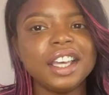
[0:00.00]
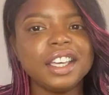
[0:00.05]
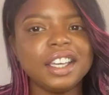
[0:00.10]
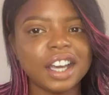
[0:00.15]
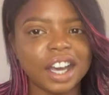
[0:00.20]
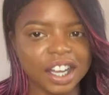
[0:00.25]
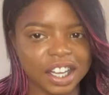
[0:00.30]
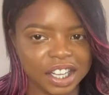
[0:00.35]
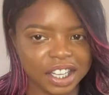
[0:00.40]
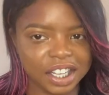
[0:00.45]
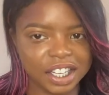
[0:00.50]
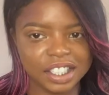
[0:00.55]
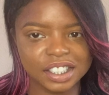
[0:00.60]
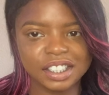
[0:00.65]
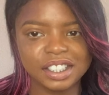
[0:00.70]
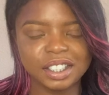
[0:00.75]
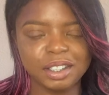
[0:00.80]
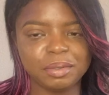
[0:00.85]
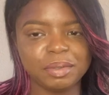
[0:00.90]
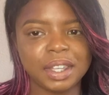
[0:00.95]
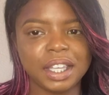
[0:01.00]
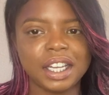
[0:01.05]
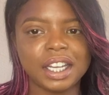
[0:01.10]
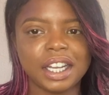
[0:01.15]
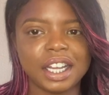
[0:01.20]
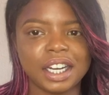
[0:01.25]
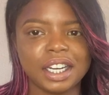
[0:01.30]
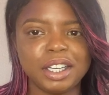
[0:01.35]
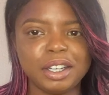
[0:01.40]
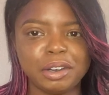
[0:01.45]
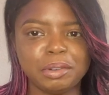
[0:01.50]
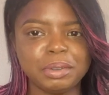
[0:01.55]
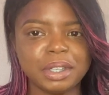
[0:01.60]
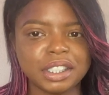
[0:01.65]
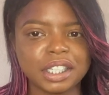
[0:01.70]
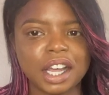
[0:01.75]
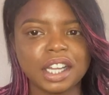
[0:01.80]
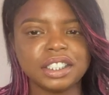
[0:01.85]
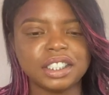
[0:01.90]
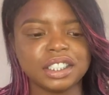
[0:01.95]
God sent me a lot of help because
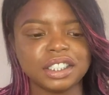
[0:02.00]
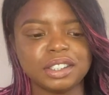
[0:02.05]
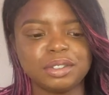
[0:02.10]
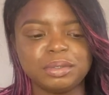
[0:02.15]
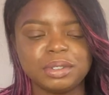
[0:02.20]
I just